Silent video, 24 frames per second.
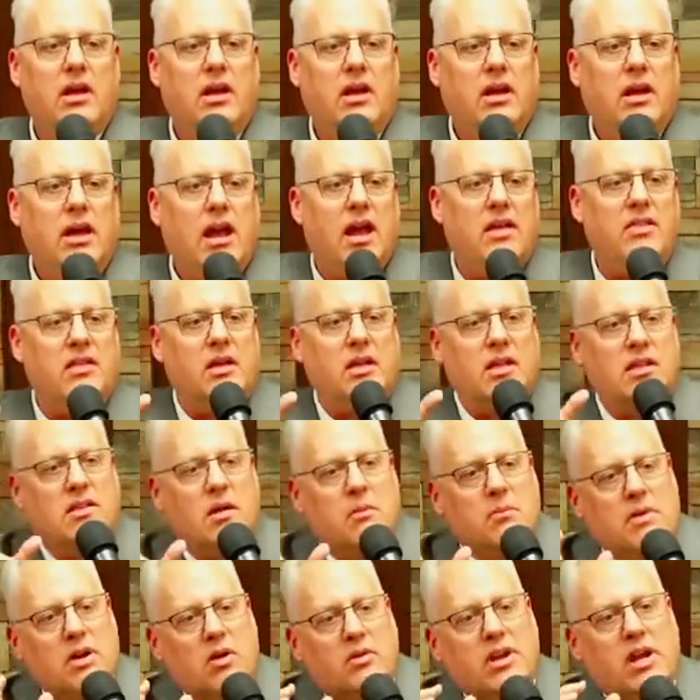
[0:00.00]
and the, and the
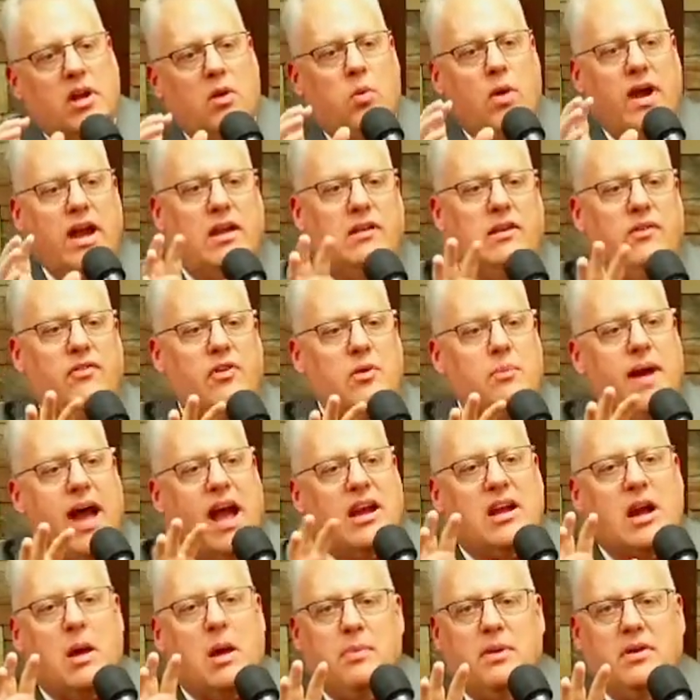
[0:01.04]
Milky Way, and if you back
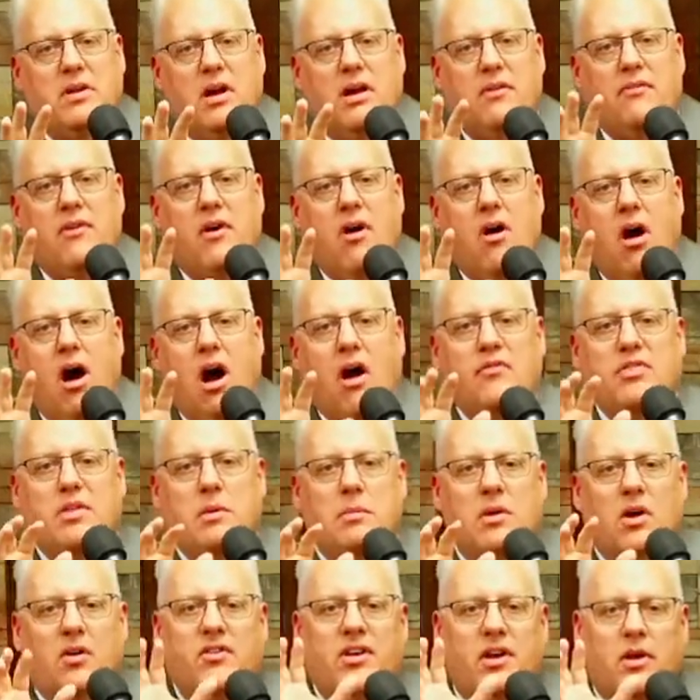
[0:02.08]
up enough off the
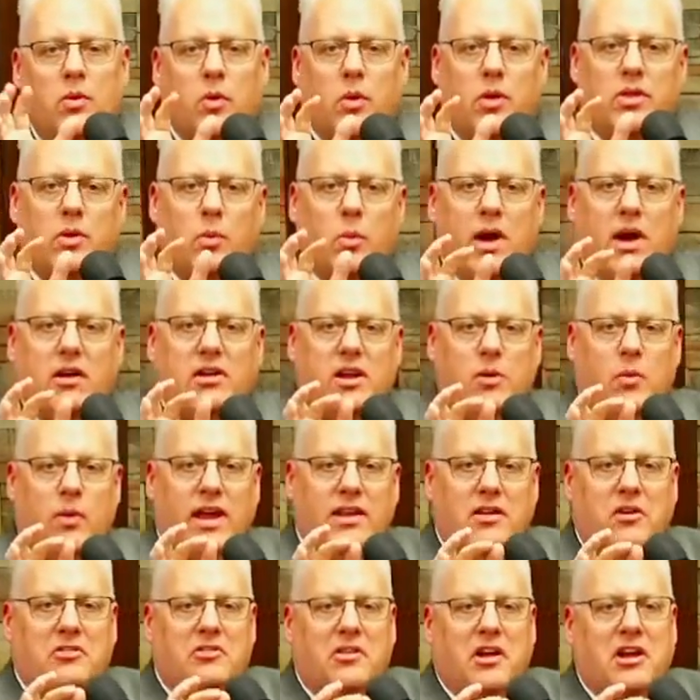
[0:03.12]
Milky Way, the Milky Way
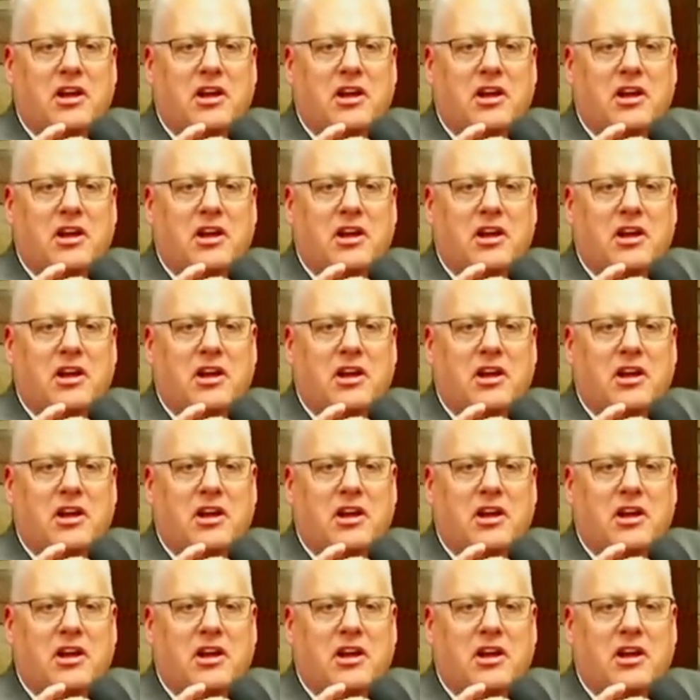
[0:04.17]
looks like a